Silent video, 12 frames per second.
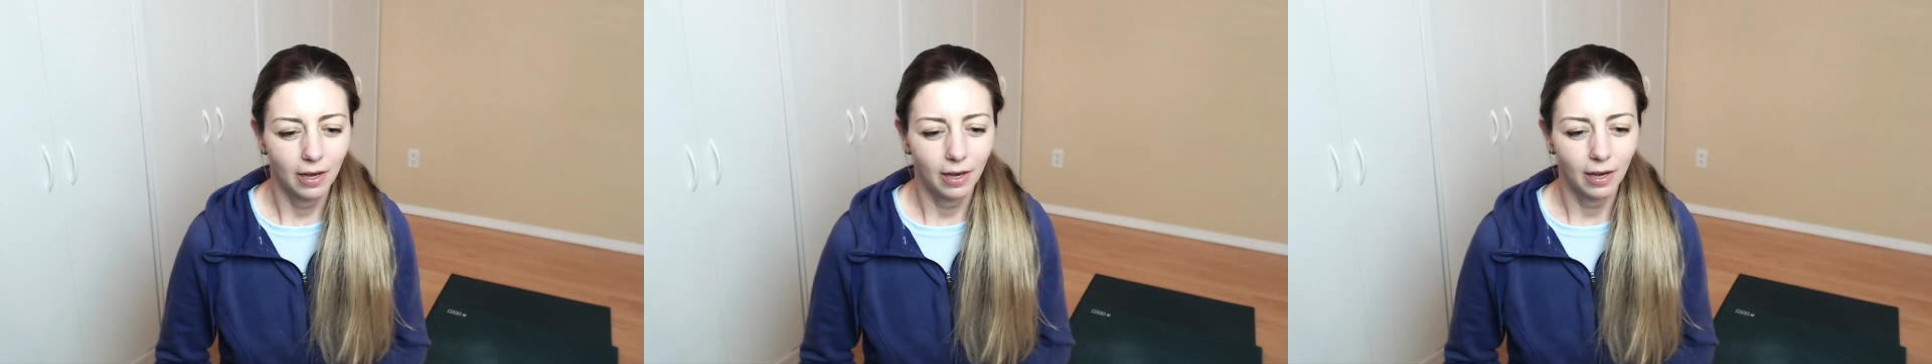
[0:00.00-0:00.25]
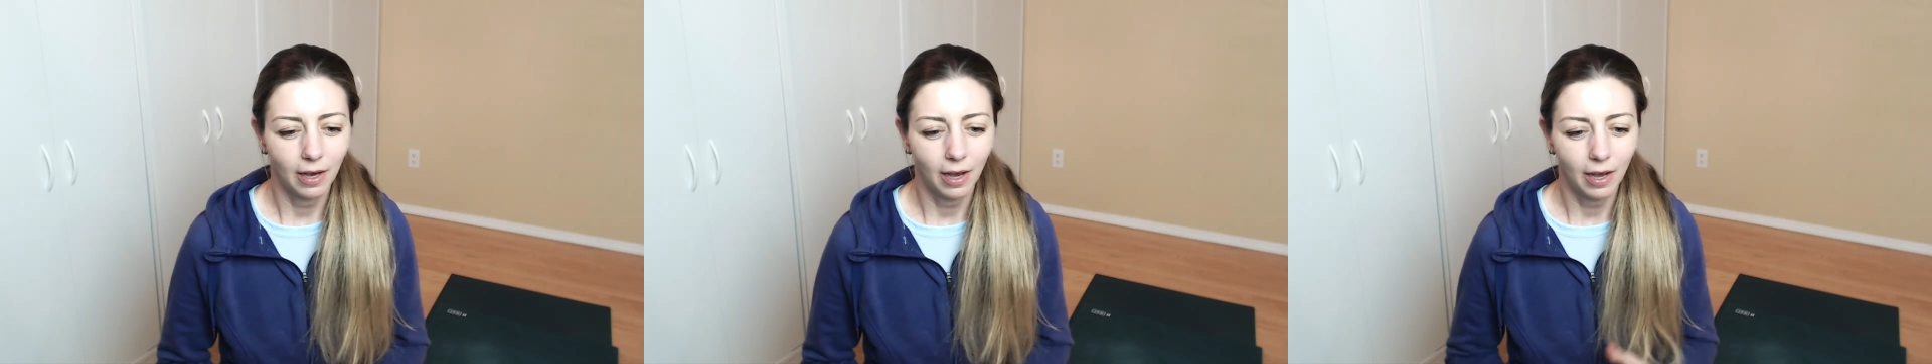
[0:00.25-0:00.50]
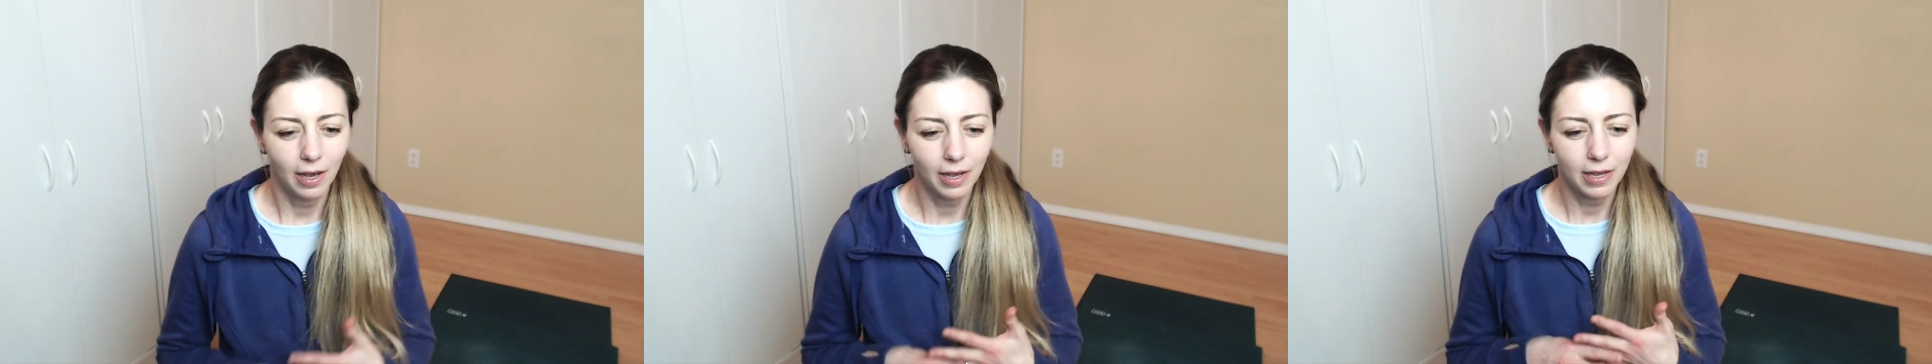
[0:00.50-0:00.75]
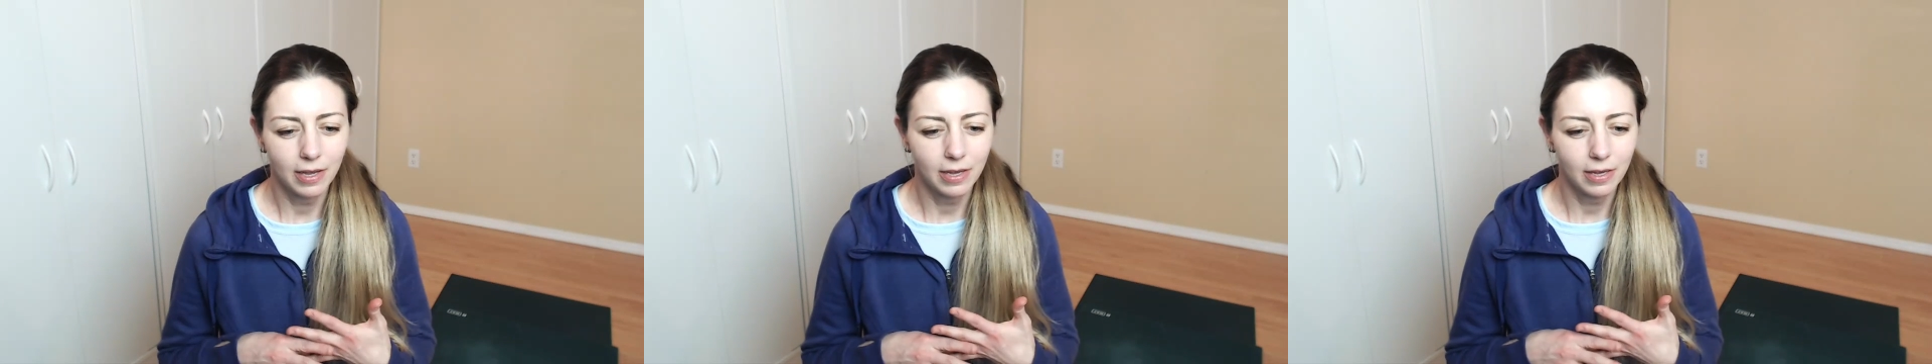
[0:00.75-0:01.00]

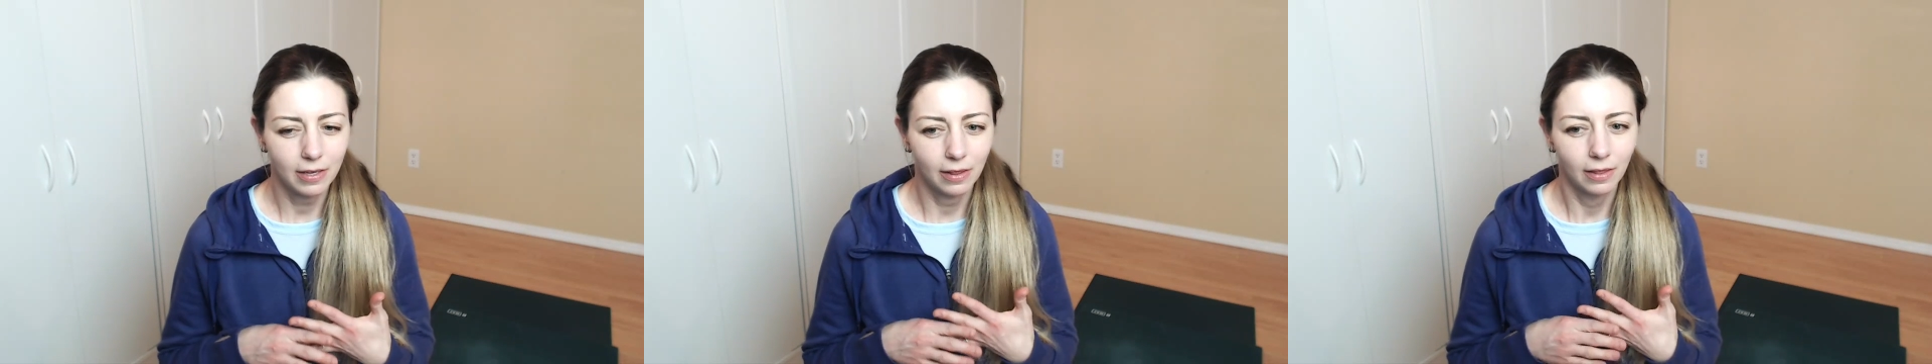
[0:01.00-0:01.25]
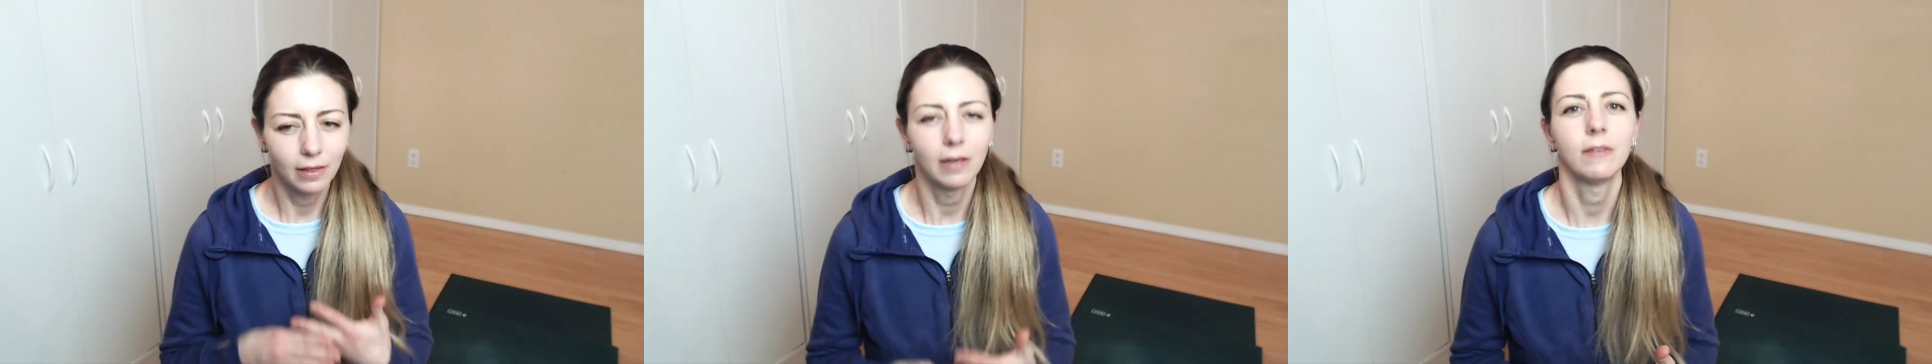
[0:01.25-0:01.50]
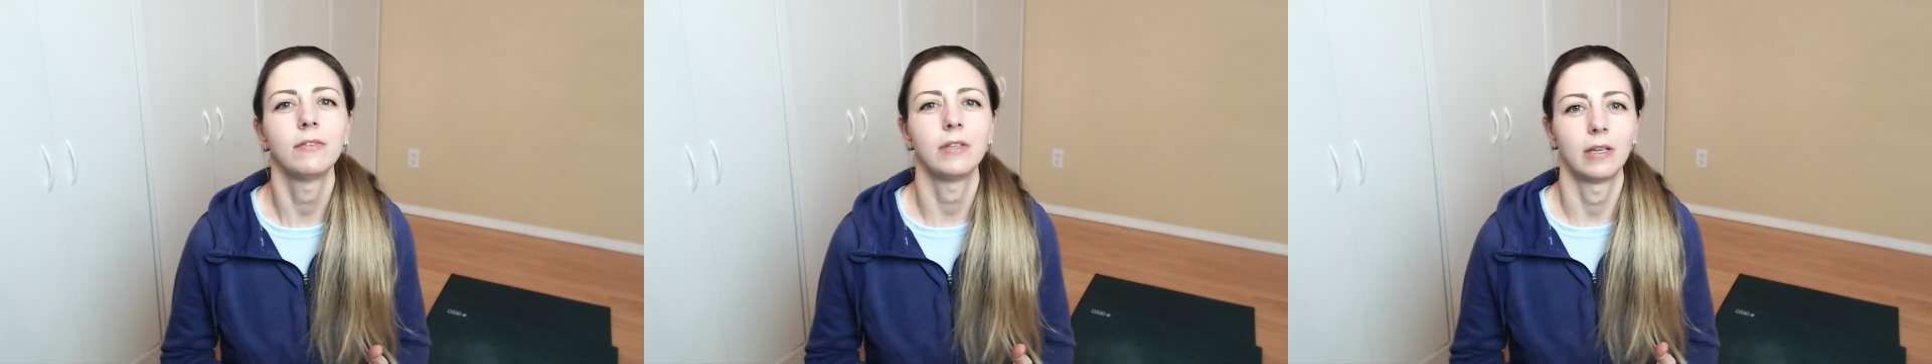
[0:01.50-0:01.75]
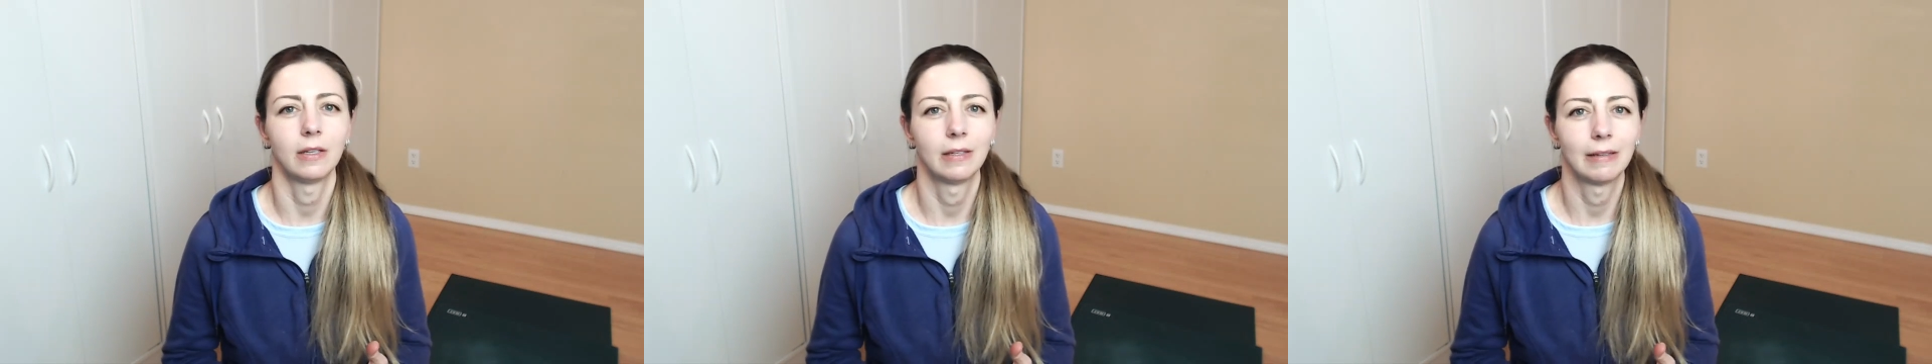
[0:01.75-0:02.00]
I love
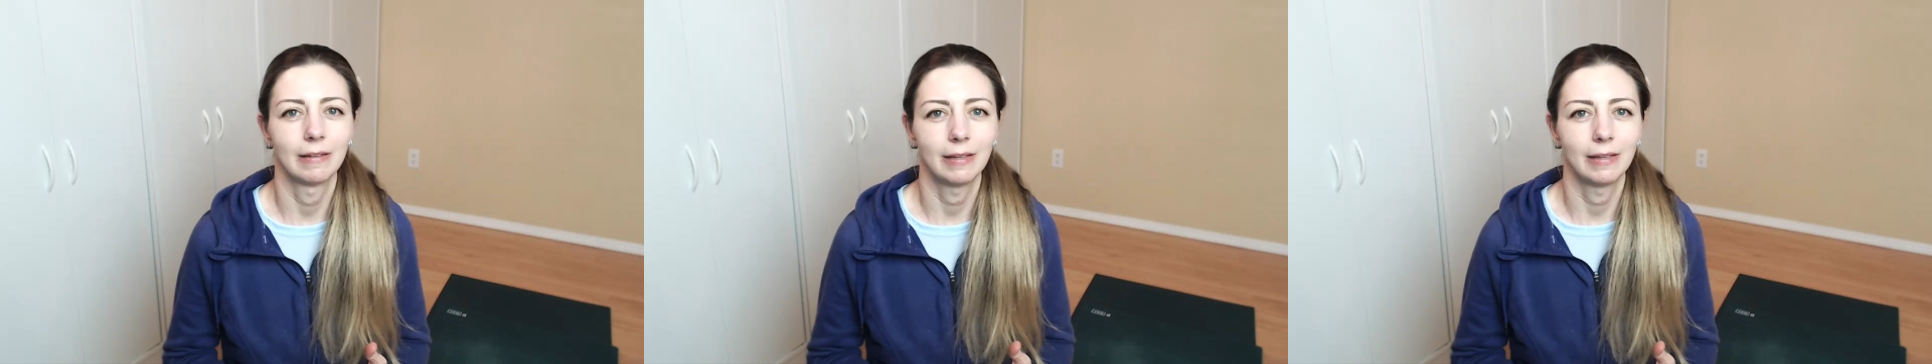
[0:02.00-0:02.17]
yin.